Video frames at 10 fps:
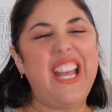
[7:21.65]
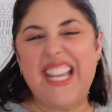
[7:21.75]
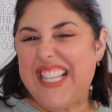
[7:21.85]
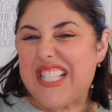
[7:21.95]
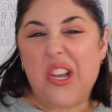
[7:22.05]

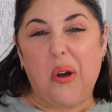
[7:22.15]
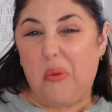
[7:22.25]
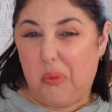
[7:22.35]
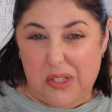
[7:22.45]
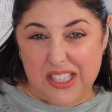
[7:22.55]
It's a
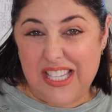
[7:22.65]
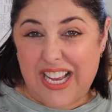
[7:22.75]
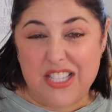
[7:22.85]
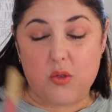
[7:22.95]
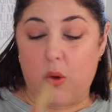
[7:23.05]
really
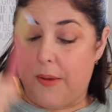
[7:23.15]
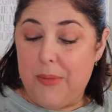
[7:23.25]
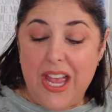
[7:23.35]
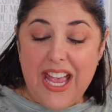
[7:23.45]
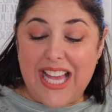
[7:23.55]
nice one.
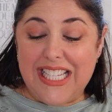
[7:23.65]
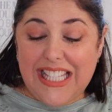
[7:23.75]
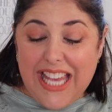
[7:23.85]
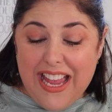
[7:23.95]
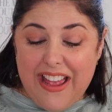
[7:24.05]
And
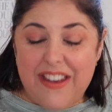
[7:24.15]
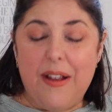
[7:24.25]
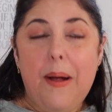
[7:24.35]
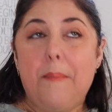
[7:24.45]
again,